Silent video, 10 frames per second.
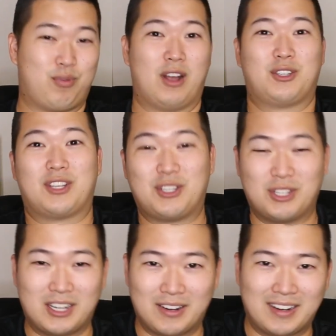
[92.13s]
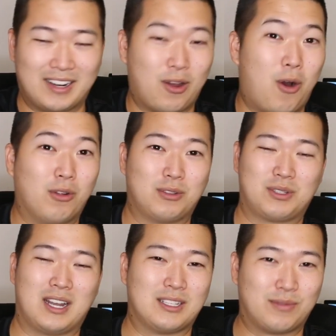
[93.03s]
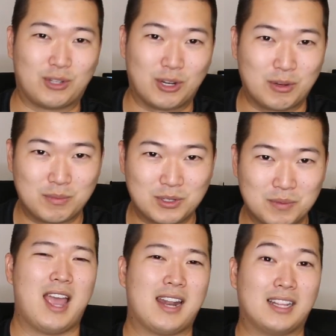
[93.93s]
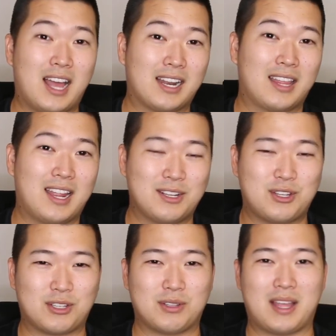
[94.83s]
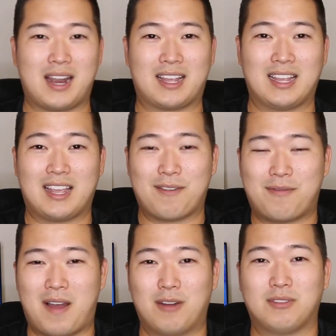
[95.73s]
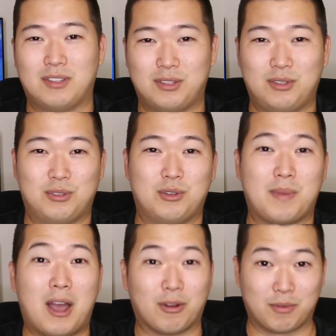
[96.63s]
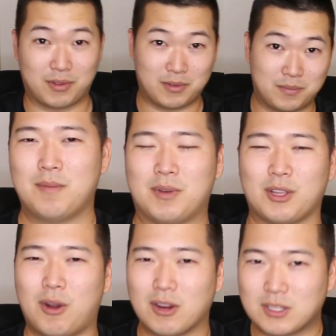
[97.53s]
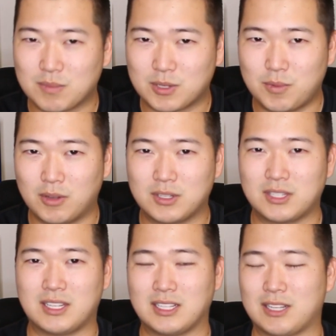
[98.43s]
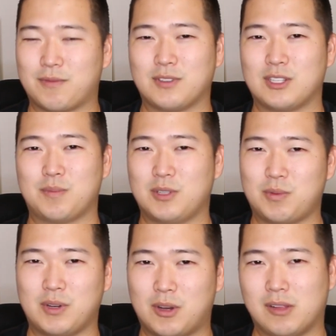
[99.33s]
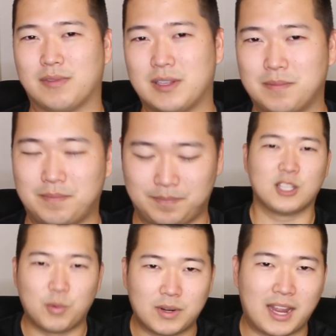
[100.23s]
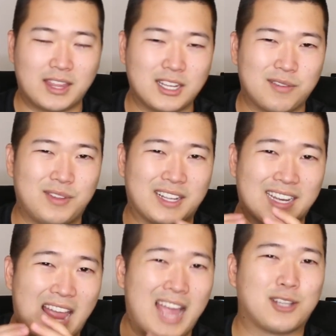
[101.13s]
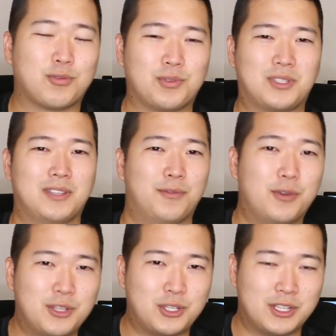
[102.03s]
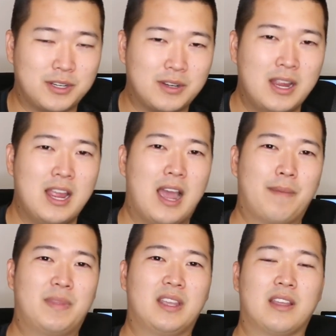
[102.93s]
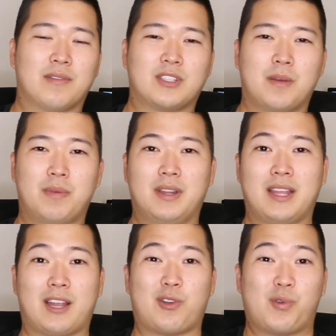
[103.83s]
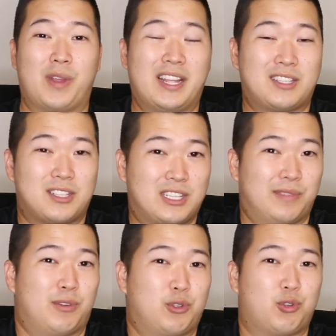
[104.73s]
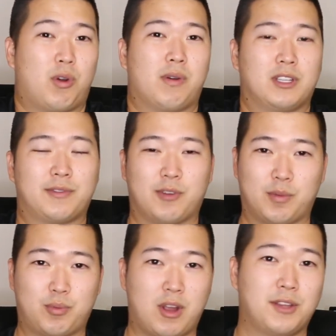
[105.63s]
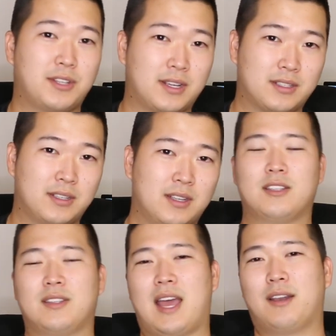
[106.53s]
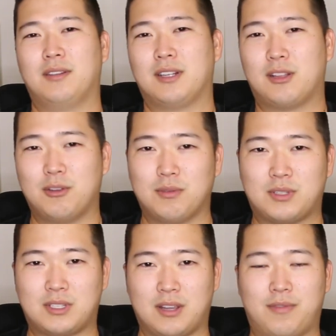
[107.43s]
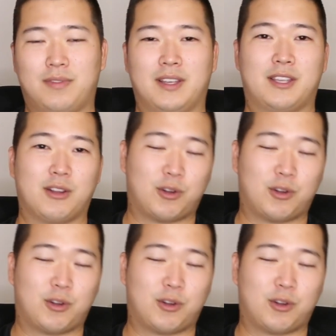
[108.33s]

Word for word: project engineering, and all those kinds of terms. And a lot of that is just so that I can get found in the YouTube algorithm. But there are some small distinct differences between all of them. So when I think of like an actual civil engineer, I'm thinking of somebody that creates civil drawings for a project. So that'll include stuff like your